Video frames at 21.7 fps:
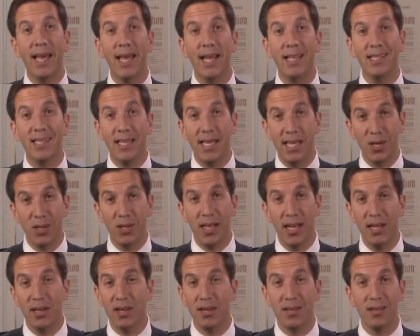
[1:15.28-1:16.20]
it's a year
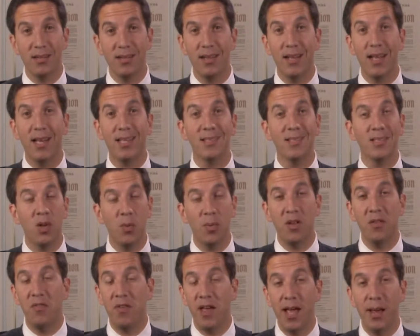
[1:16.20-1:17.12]
later, and so
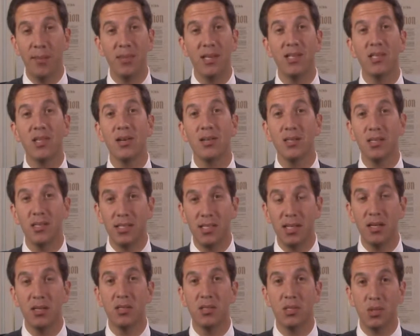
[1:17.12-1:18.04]
many families are
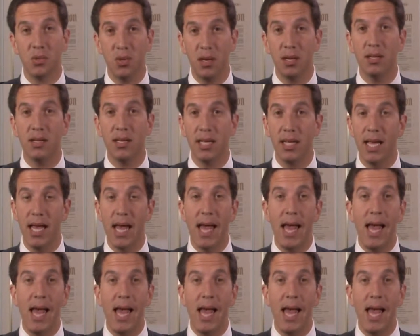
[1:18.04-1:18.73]
still struggling.